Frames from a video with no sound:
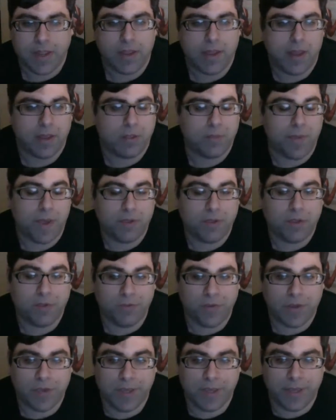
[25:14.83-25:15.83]
especially if
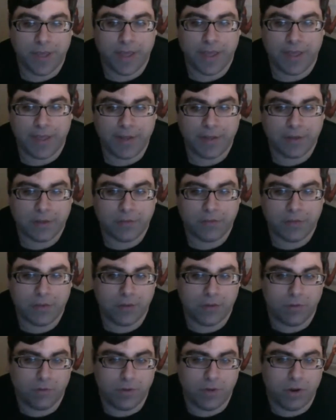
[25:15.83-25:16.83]
he can get industries
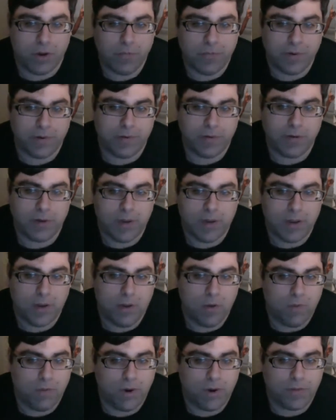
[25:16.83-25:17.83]
to reopen
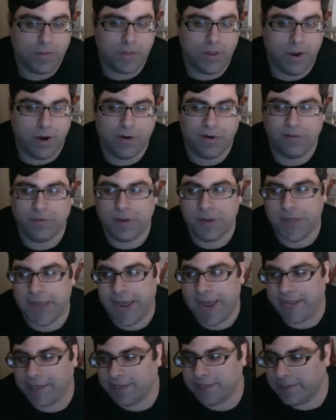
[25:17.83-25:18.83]
where they are. If he
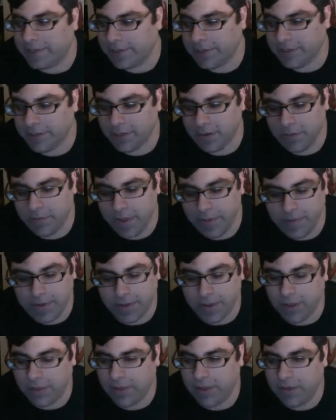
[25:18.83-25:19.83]
can't, maybe
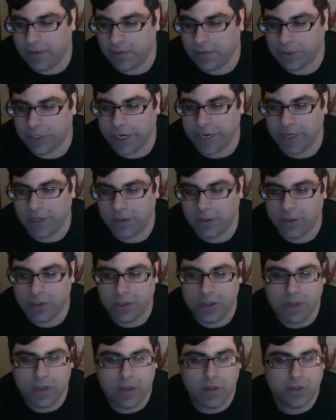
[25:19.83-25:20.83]
nothing will change.
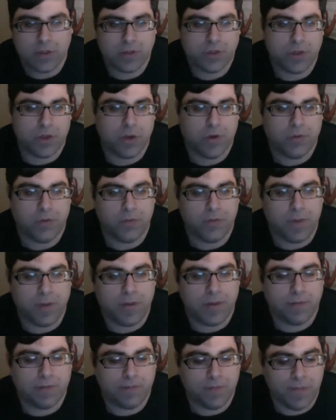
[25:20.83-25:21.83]
So
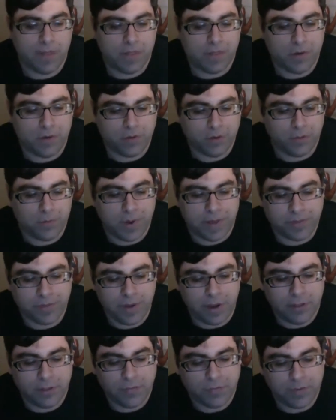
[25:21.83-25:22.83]
those are my
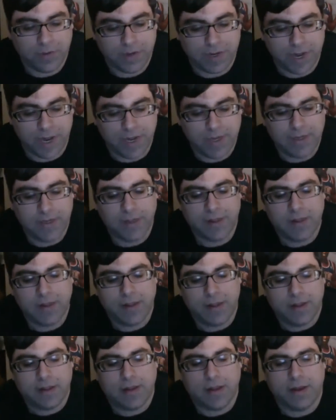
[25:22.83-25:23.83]
thoughts for today.
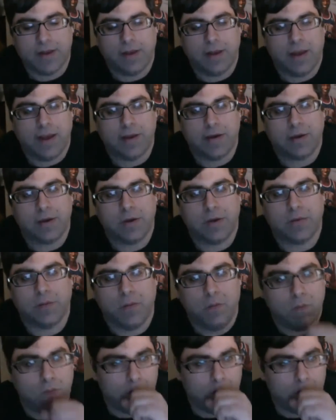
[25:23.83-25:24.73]
I know,